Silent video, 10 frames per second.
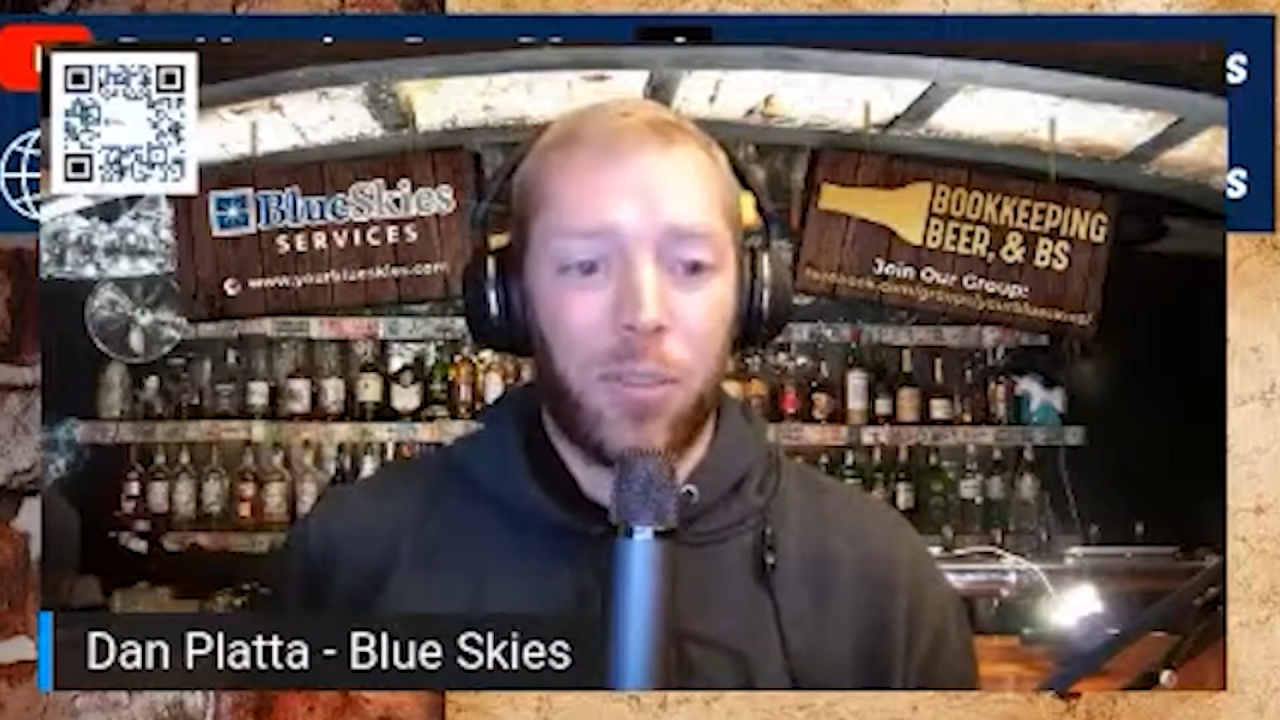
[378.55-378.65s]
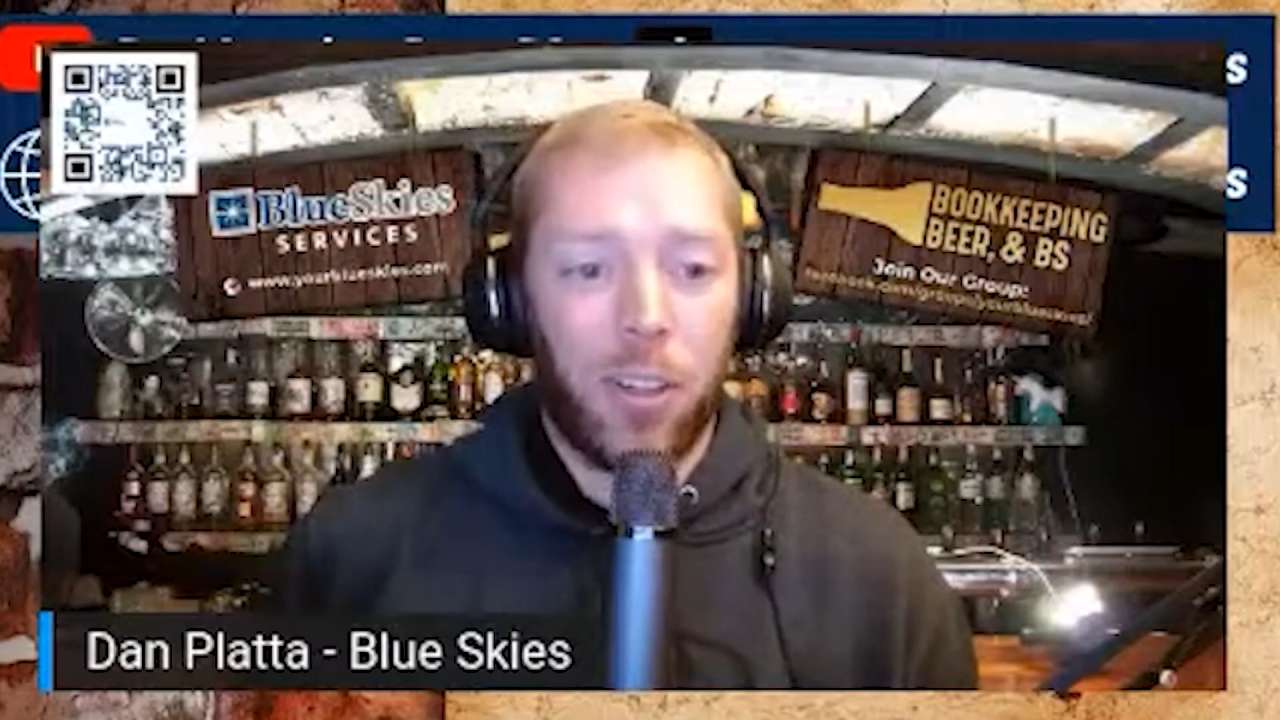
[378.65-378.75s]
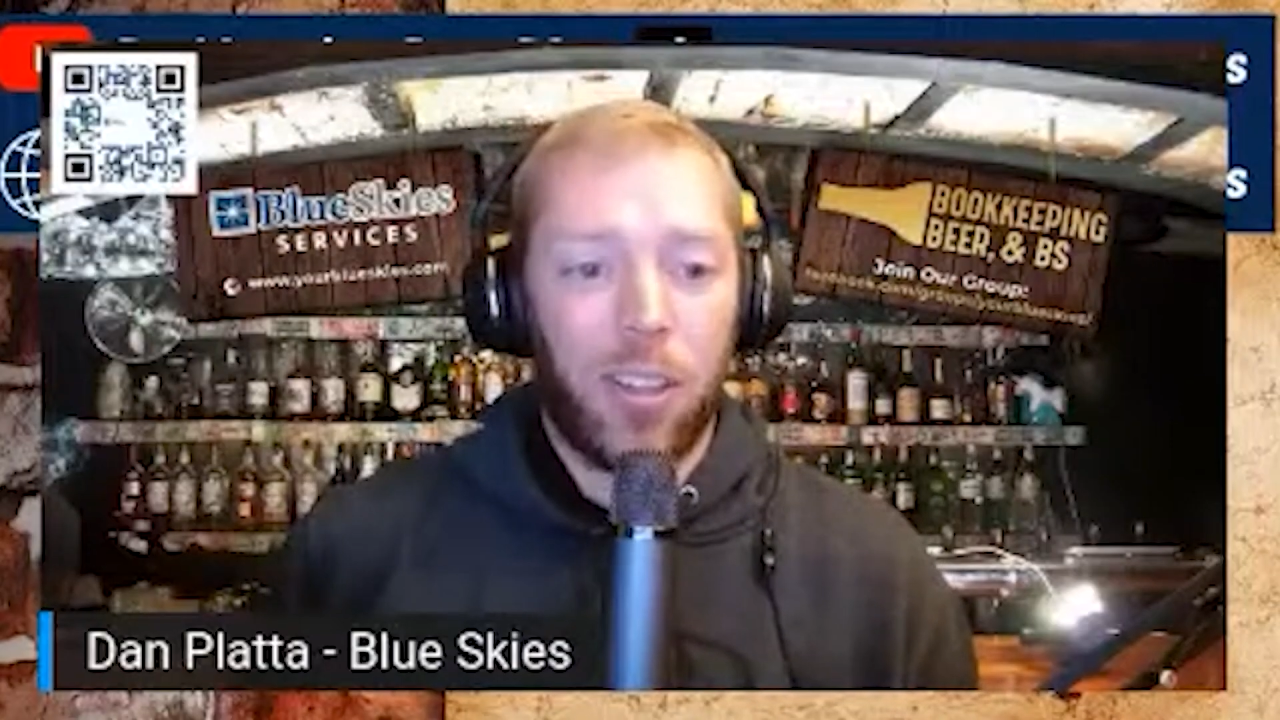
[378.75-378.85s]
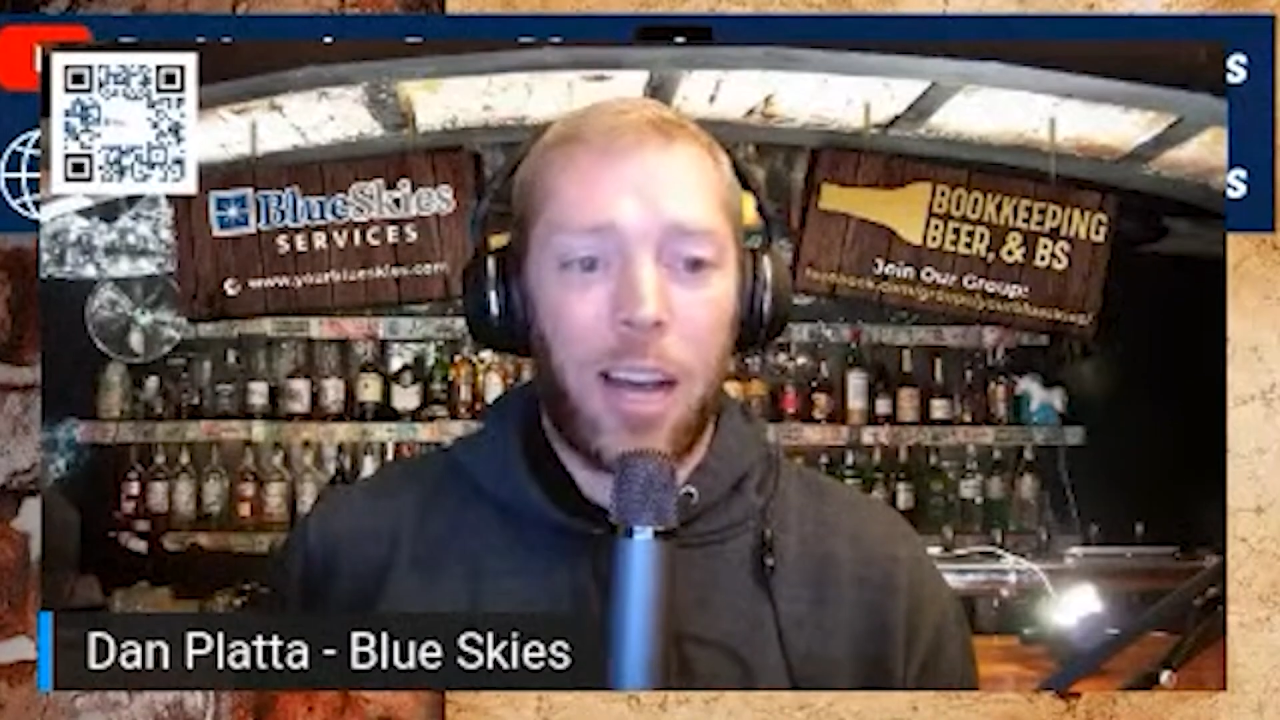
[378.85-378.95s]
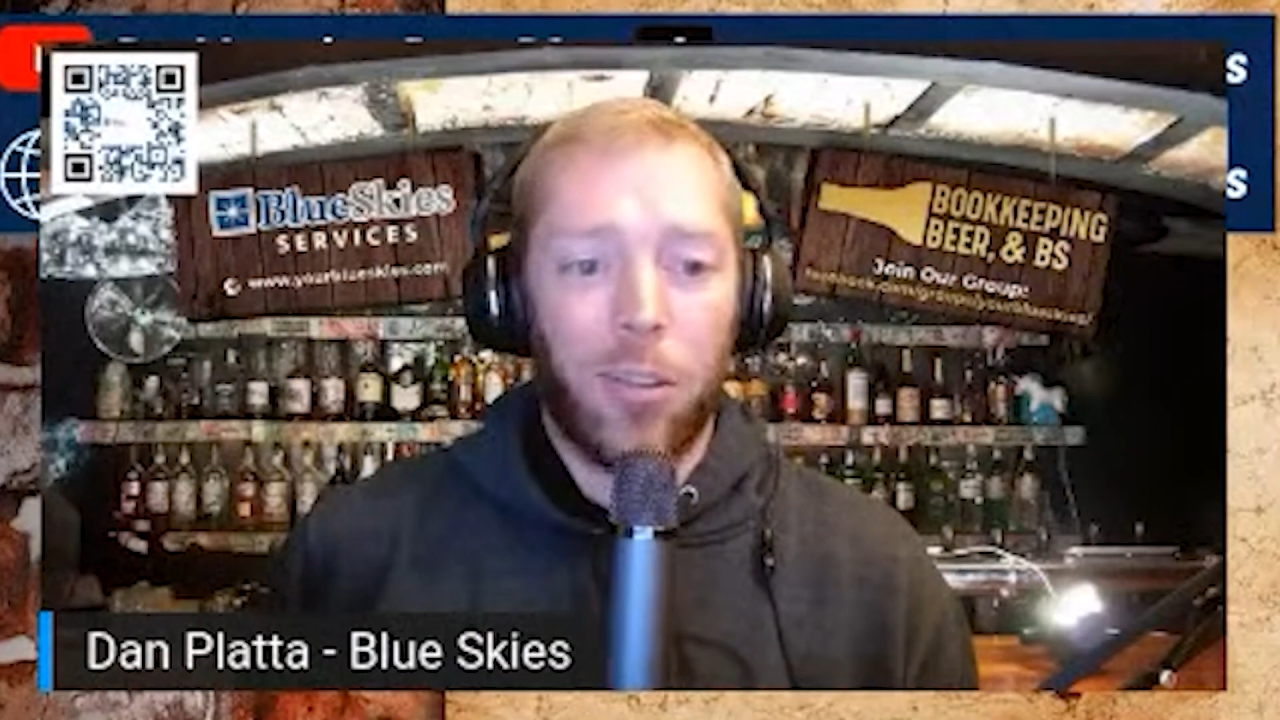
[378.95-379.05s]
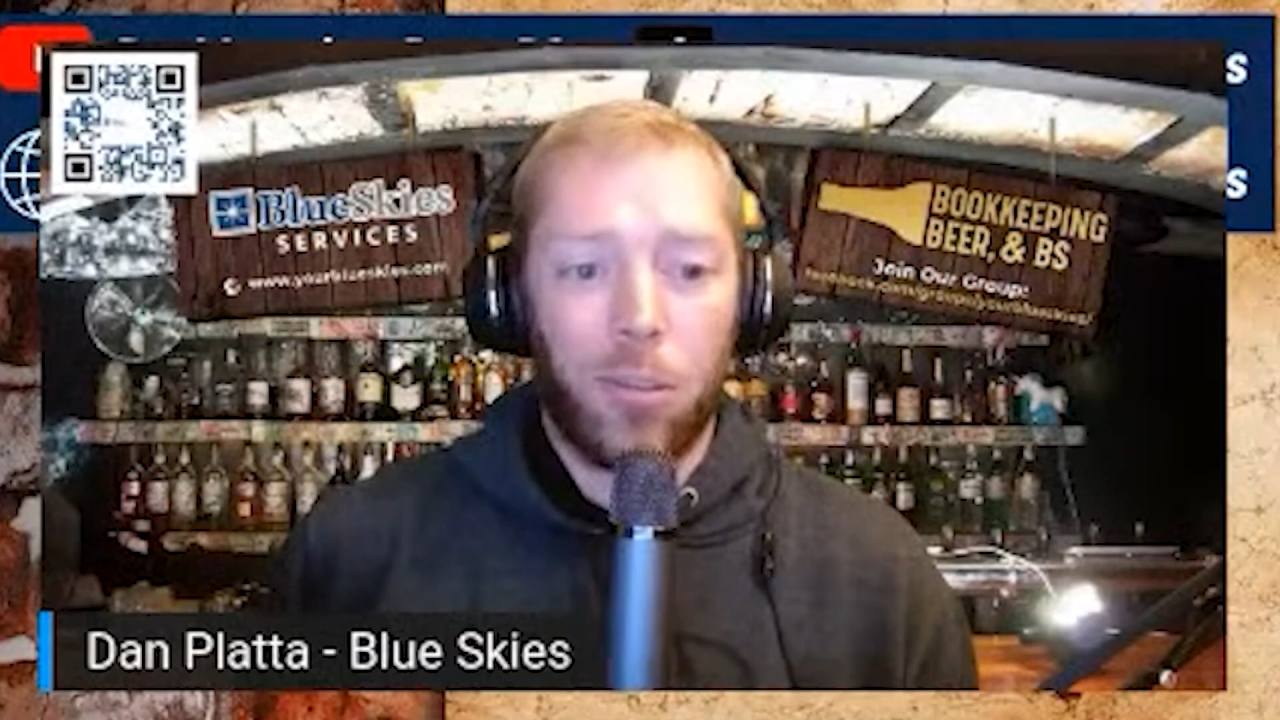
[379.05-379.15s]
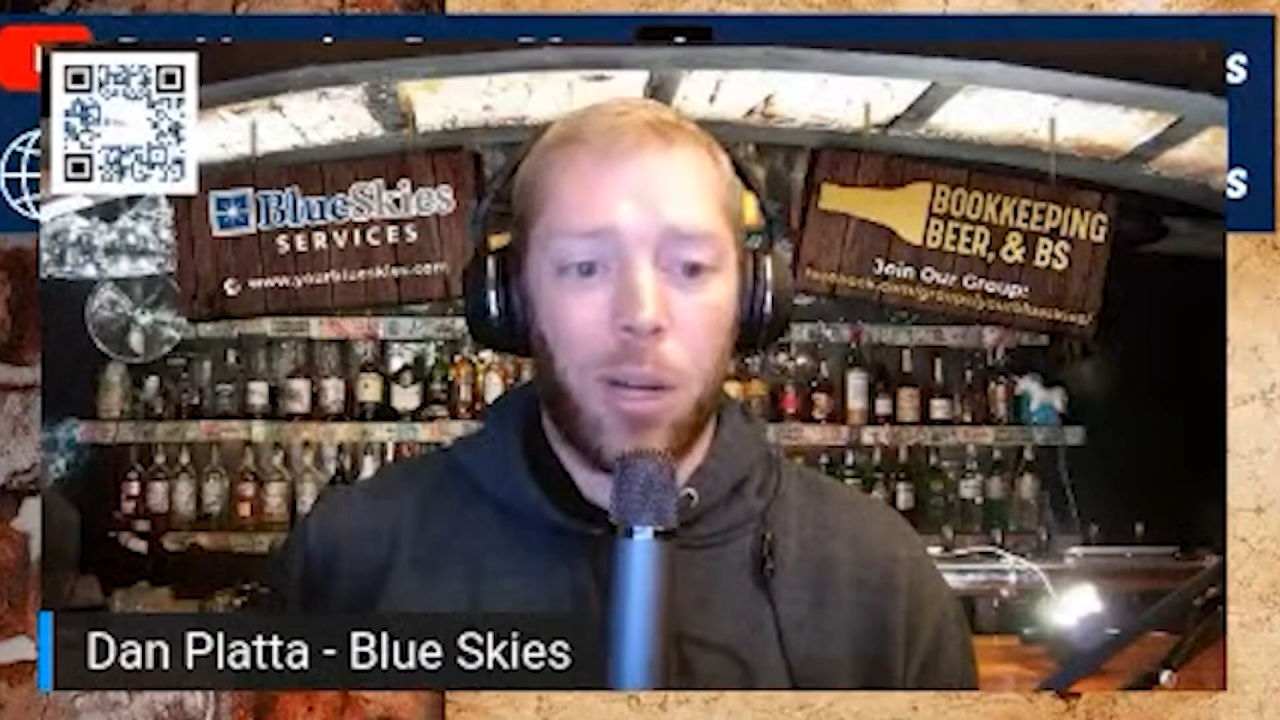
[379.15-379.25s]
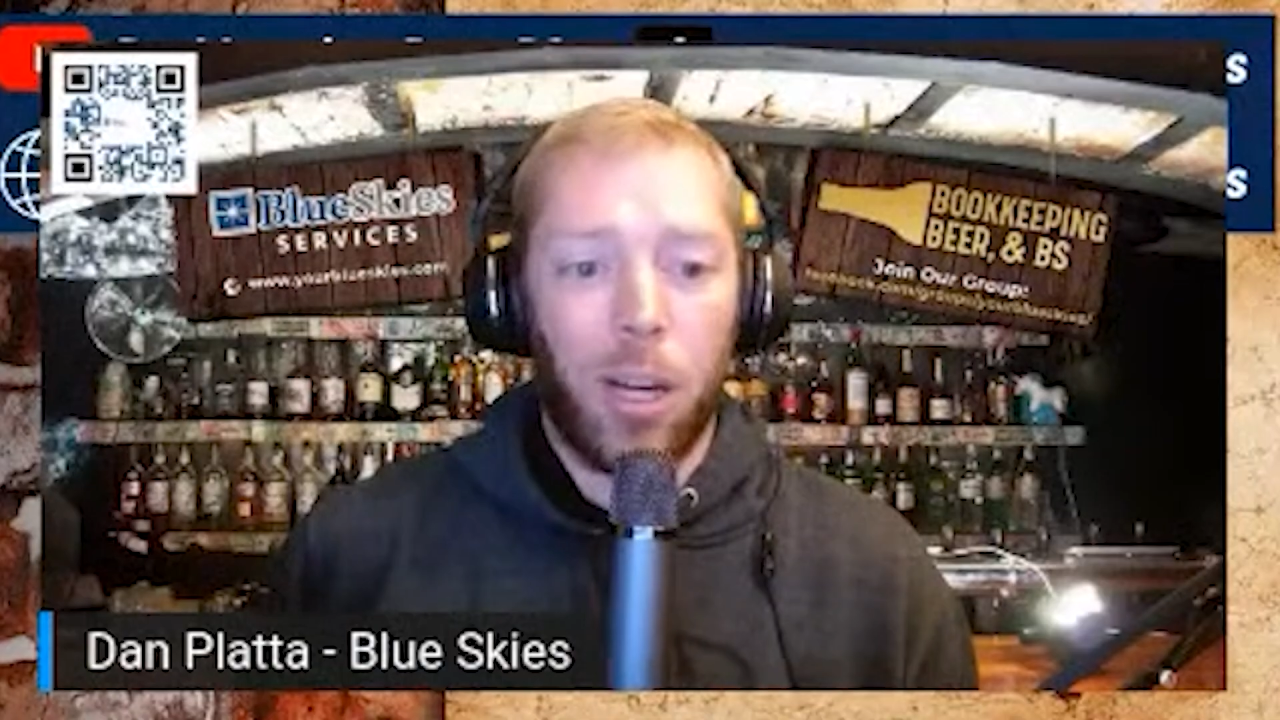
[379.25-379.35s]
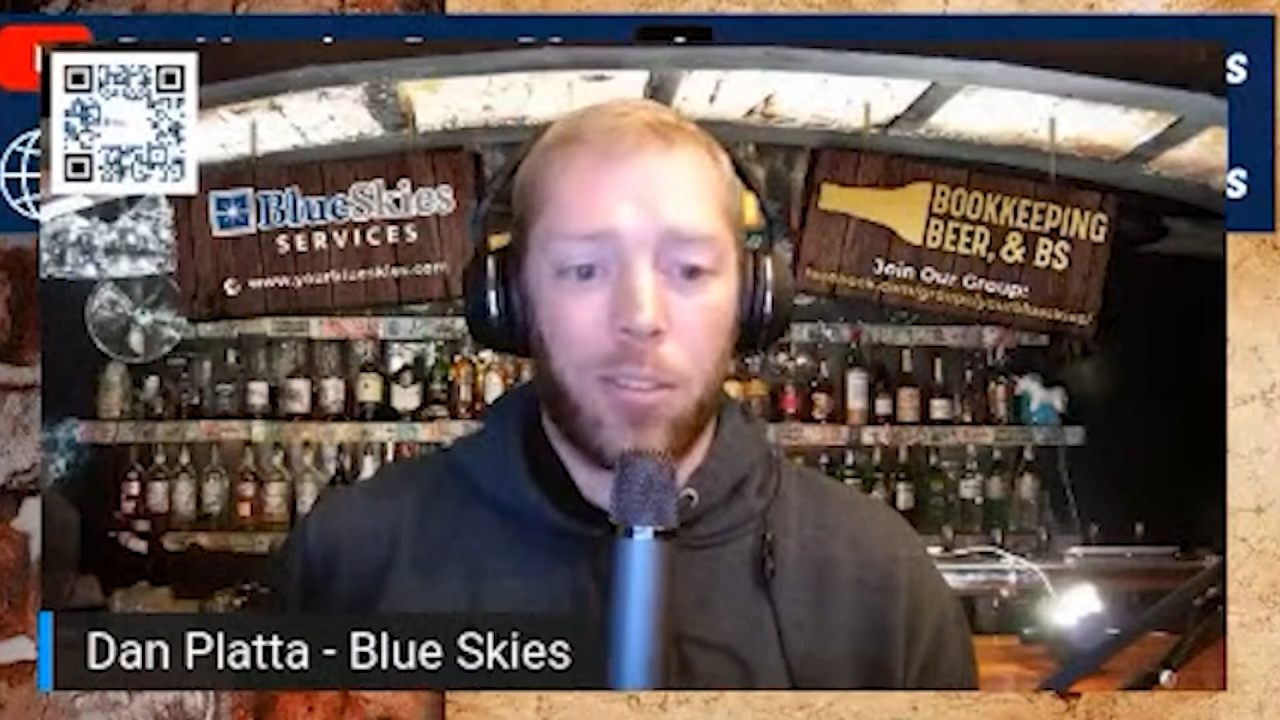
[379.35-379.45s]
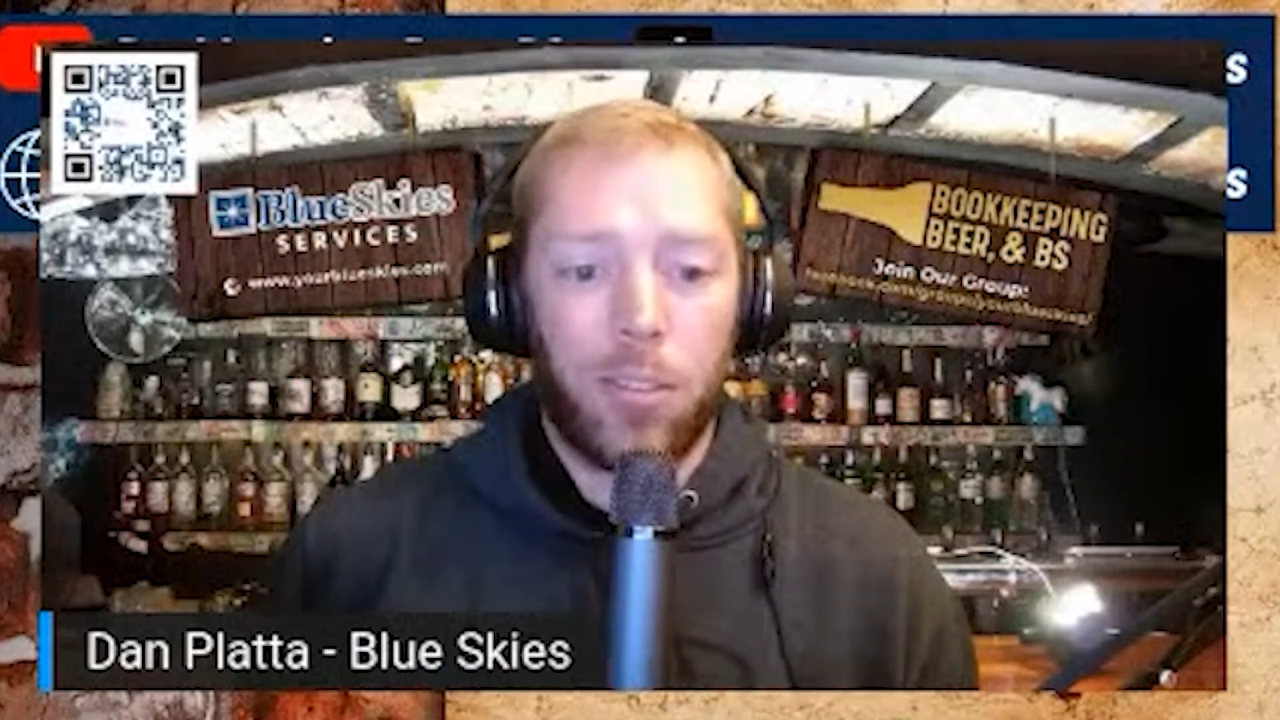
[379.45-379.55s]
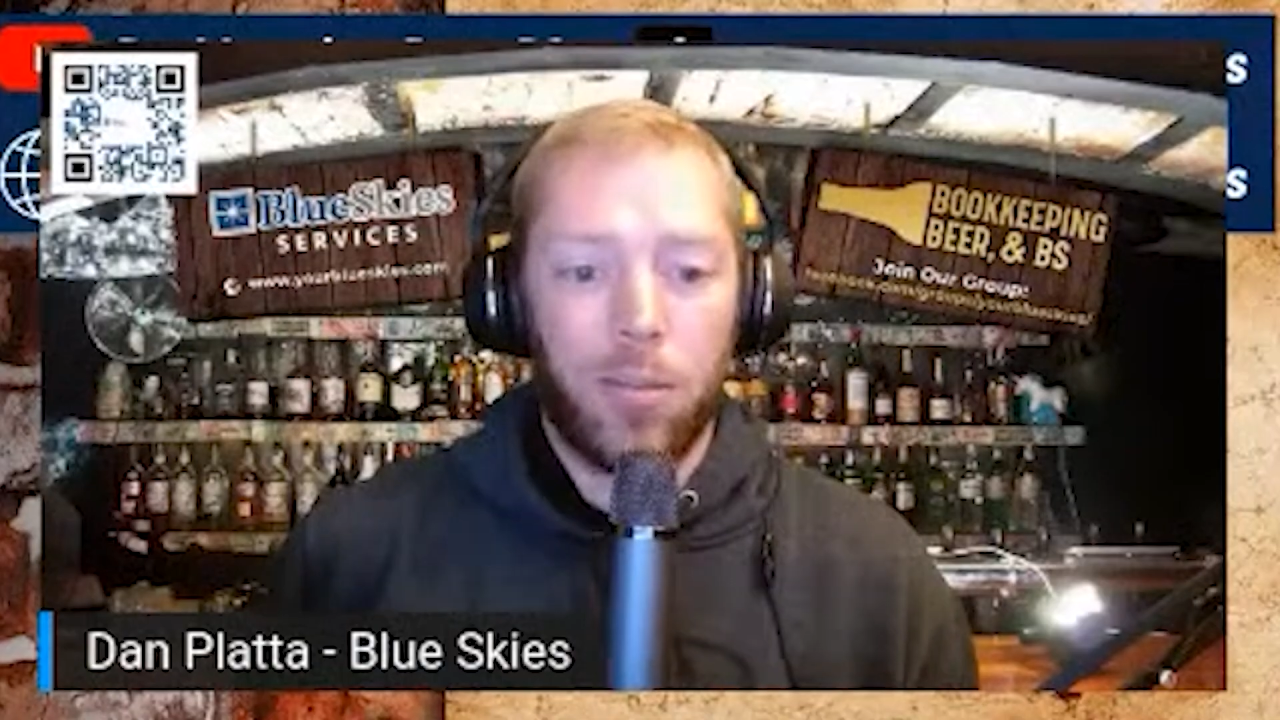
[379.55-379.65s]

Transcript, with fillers: for a thousand bucks.